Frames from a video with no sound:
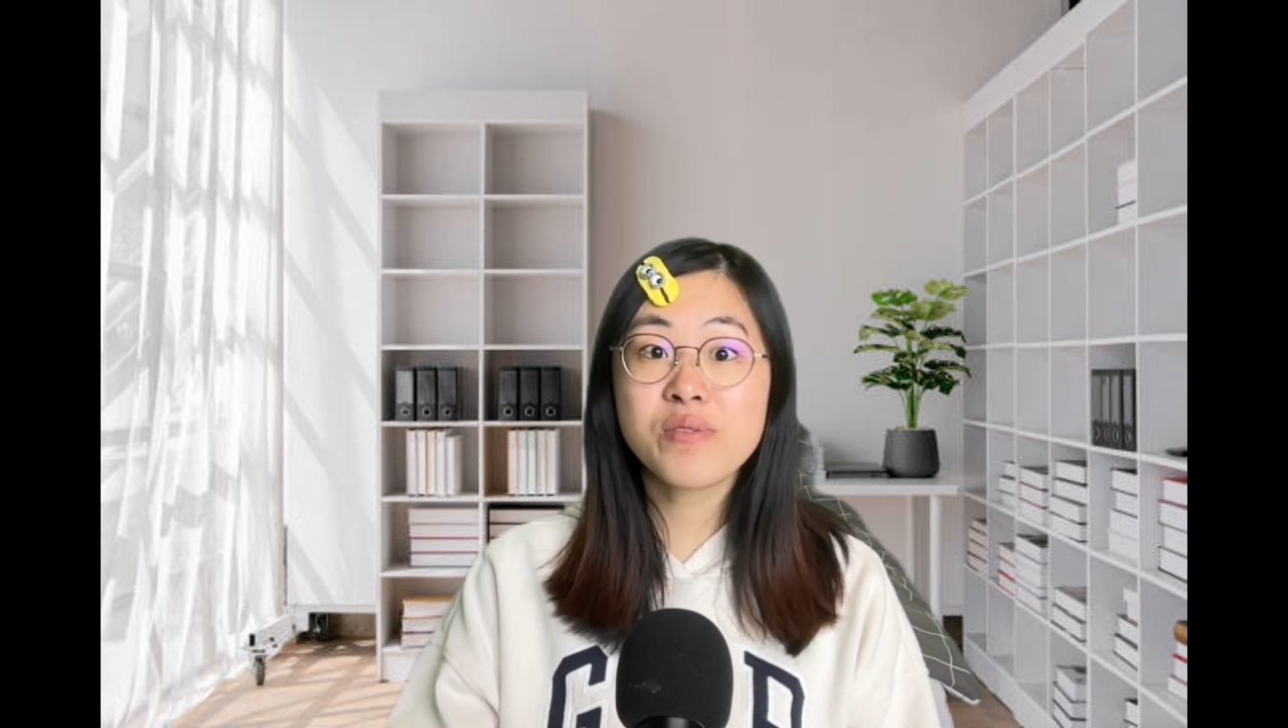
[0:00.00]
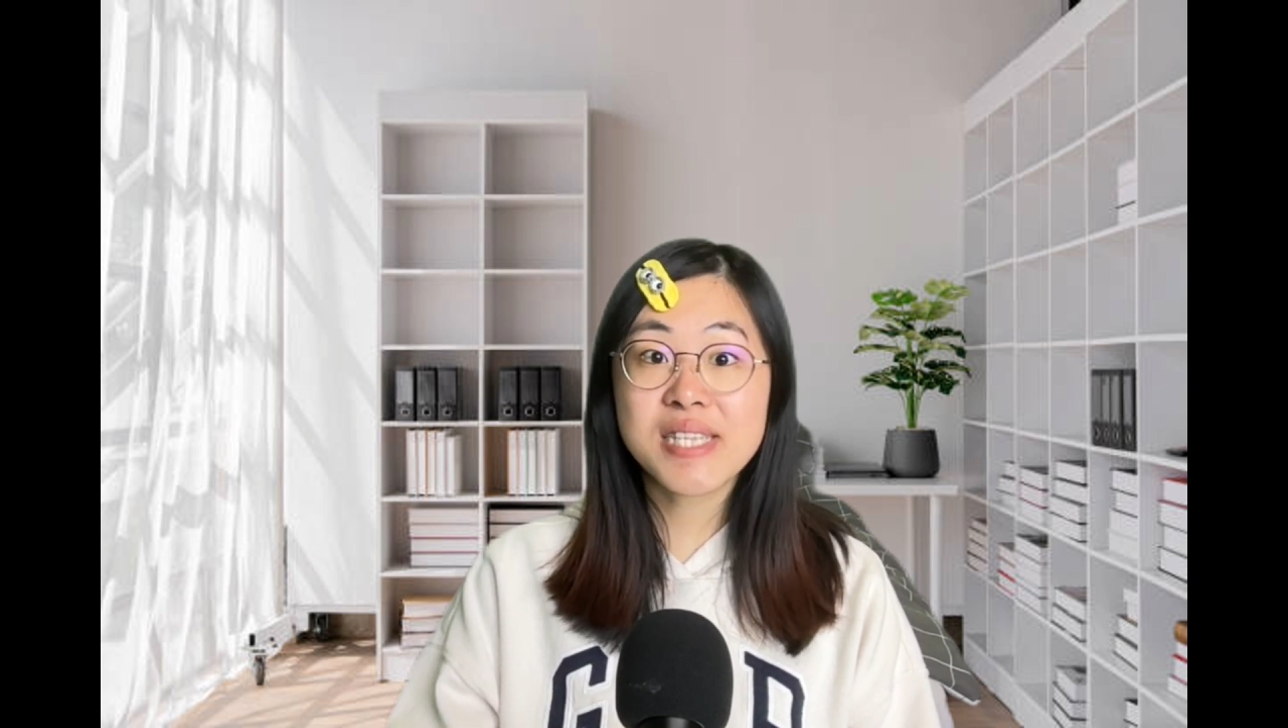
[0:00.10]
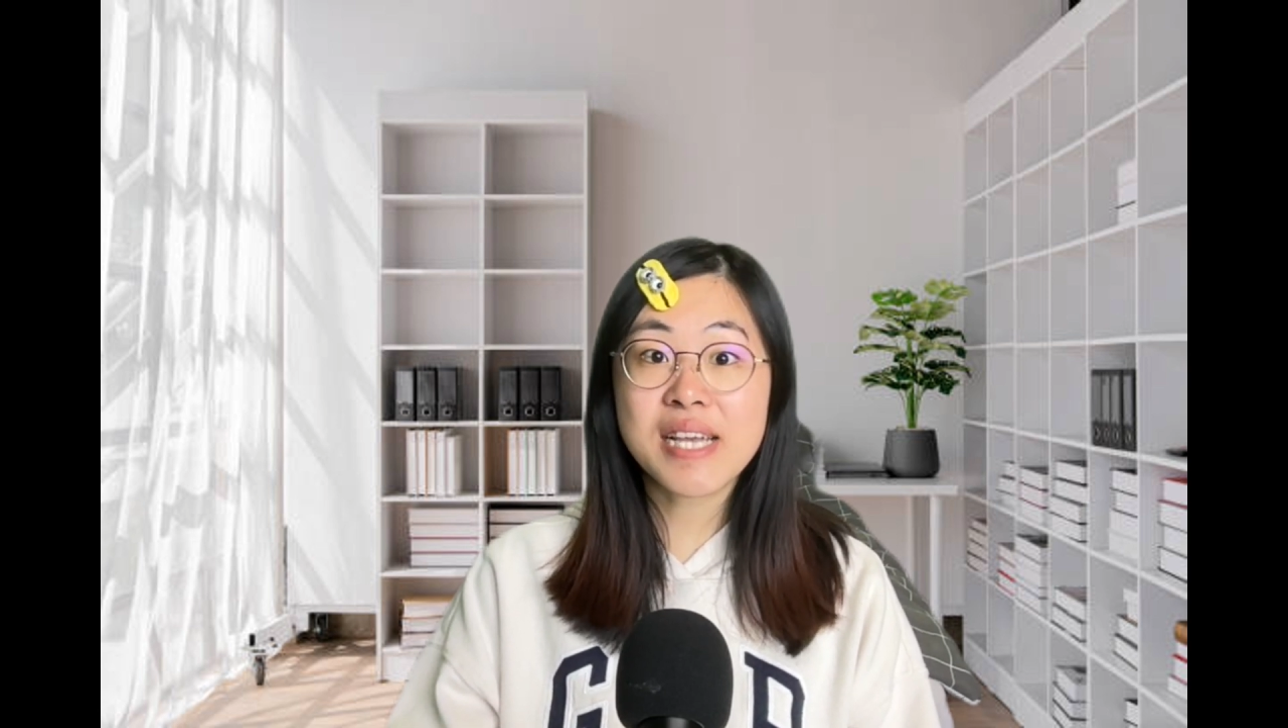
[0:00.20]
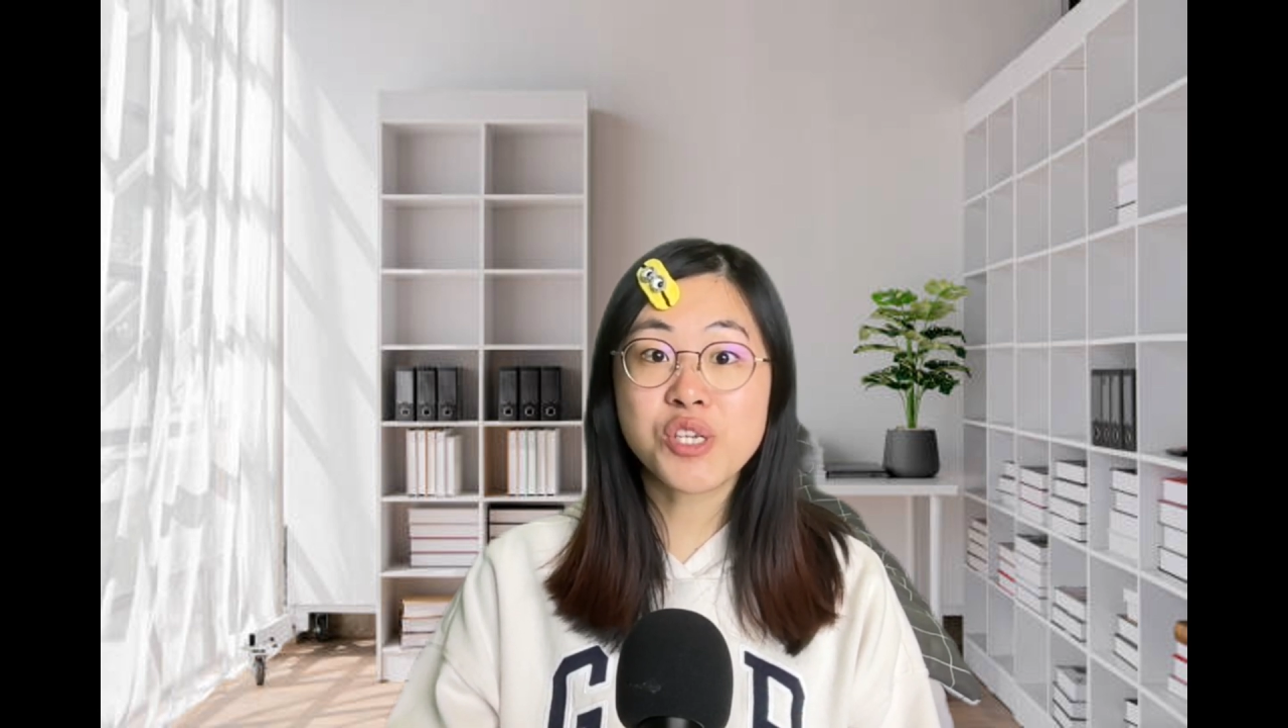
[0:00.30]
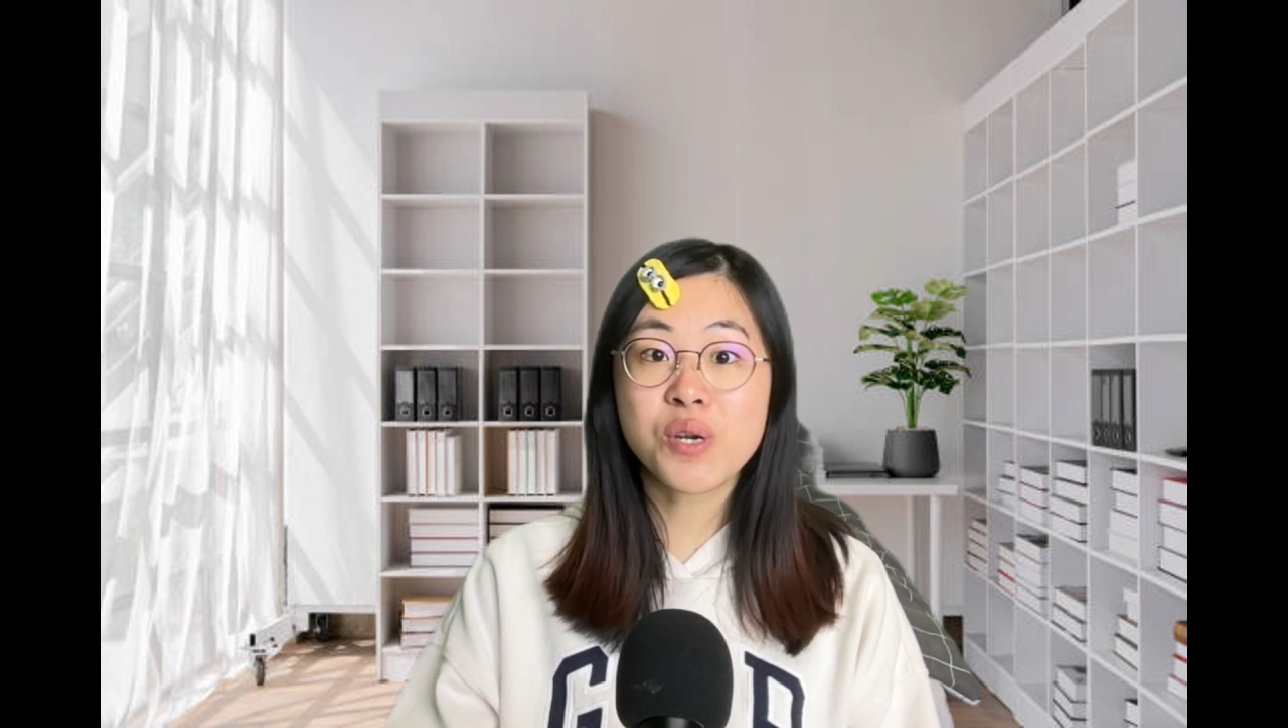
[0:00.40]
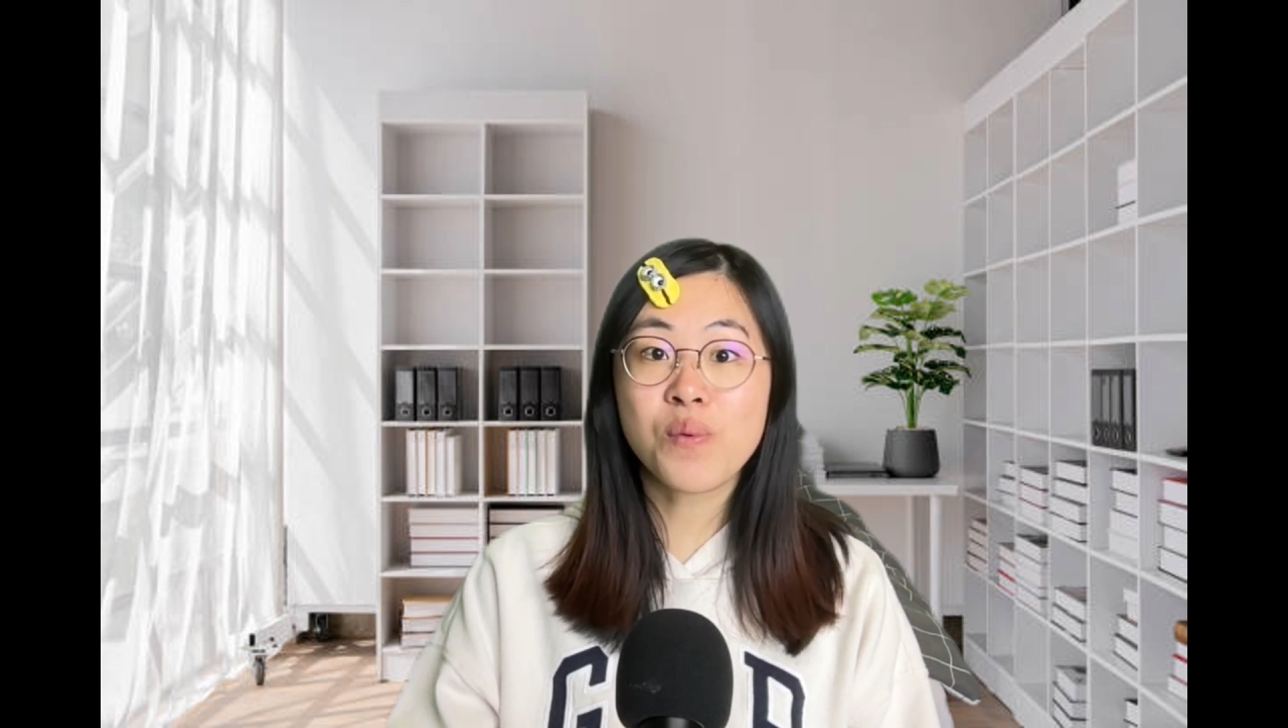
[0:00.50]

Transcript: rotation